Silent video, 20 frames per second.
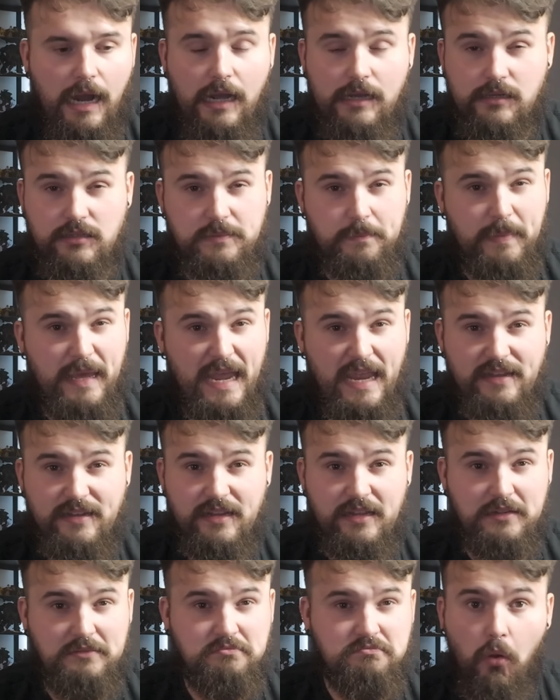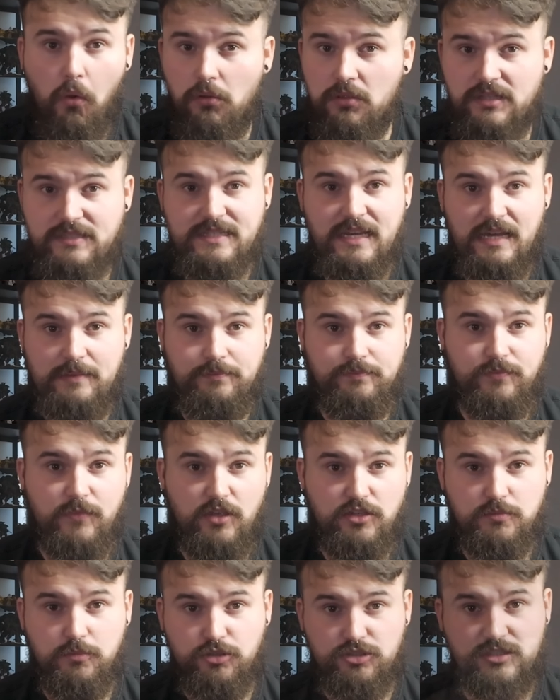and painting all the time
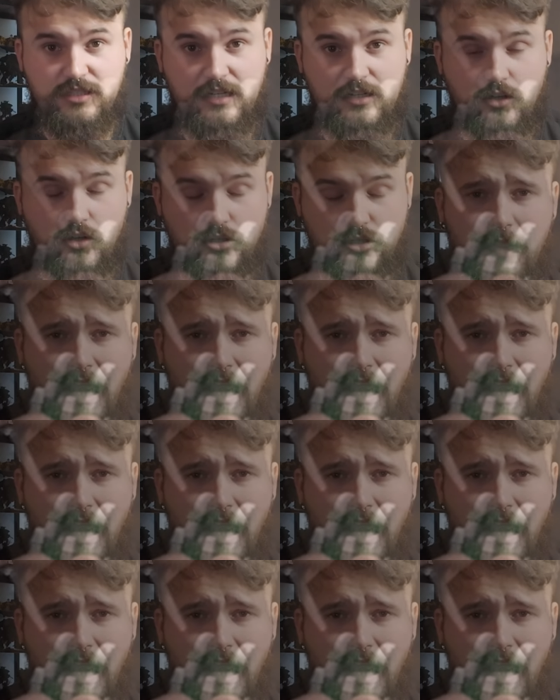as much as I could.